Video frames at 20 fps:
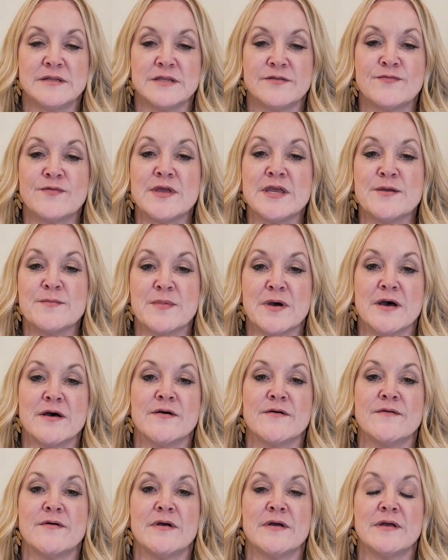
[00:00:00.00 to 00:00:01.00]
theme
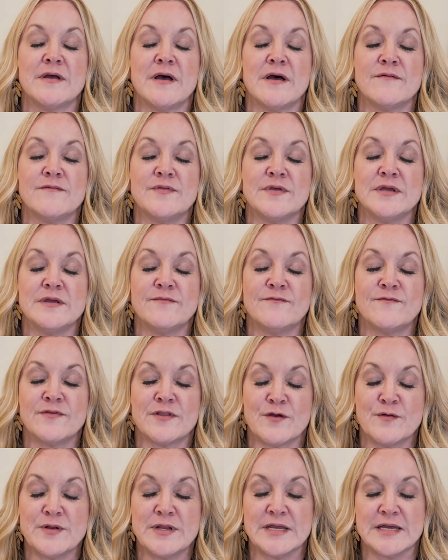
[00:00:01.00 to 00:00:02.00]
of the
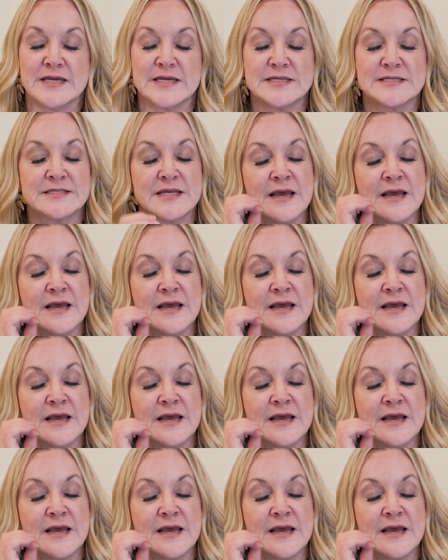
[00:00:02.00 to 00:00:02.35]
float is.